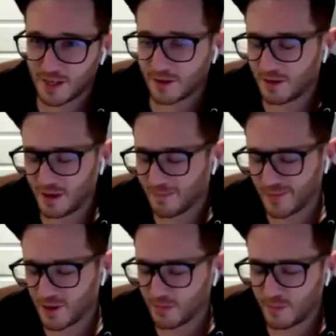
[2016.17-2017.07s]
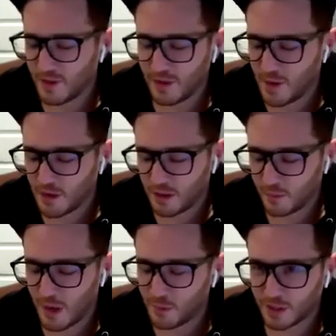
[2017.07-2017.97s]
Like the
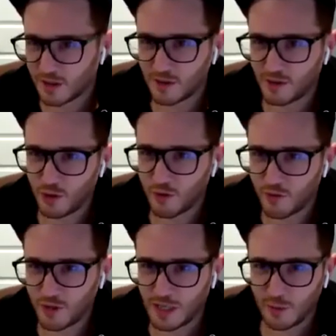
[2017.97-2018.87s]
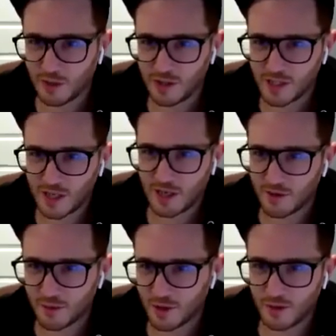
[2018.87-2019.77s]
American public, that we don't feel like we're in this
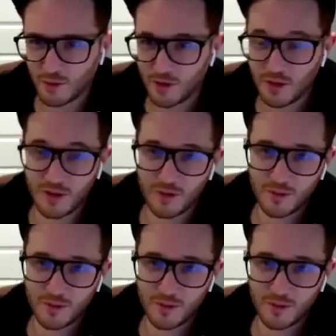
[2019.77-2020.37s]
together with